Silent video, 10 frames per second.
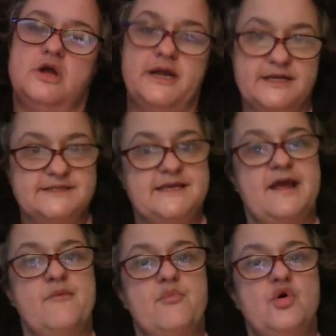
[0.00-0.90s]
an
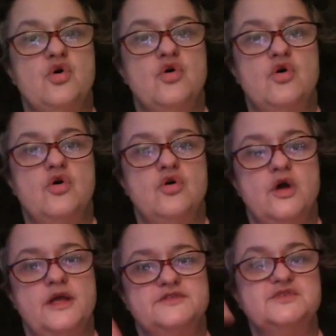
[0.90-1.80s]
example
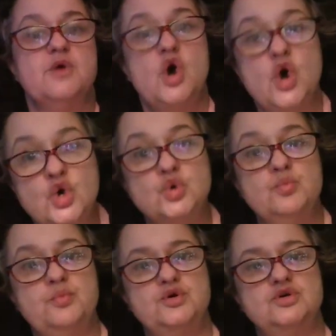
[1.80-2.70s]
and some
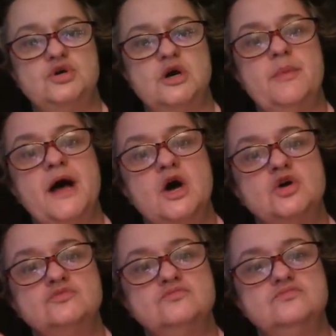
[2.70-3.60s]
hope
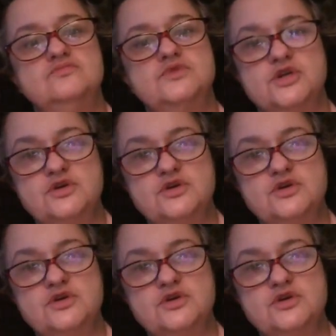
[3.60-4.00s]
about the